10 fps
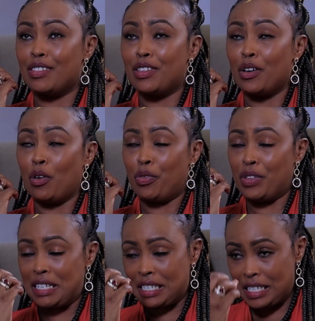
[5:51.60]
and the
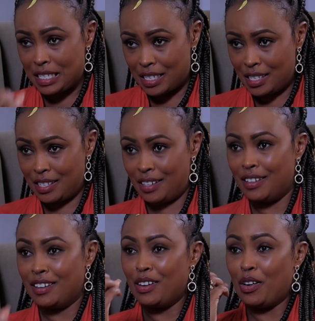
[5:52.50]
authenticity
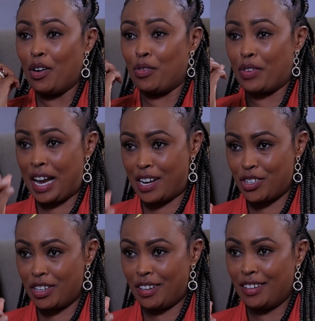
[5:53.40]
of
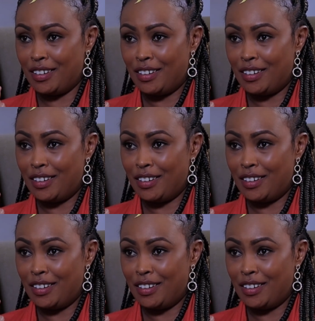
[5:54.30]
Kasha,